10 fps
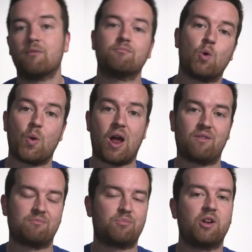wrote
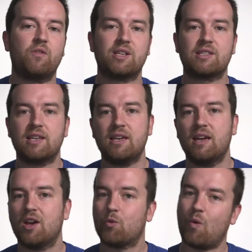out previously,
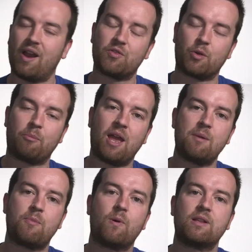write out their
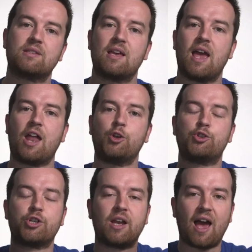pain points, and you
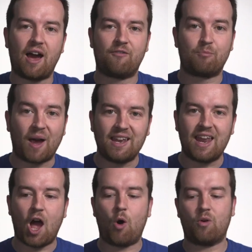should have by
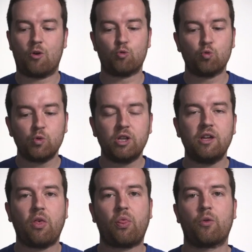now a
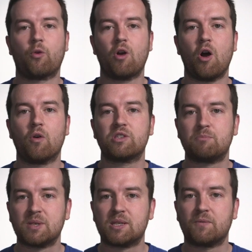really thorough,
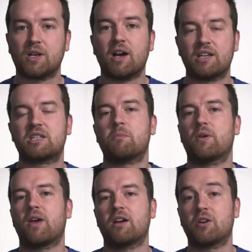specific
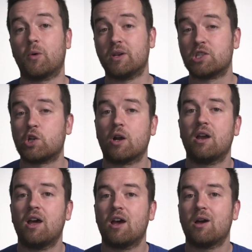customer that you're going to
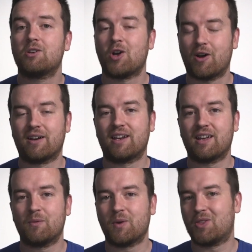start
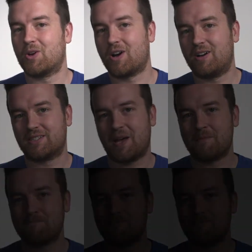targeting with your content.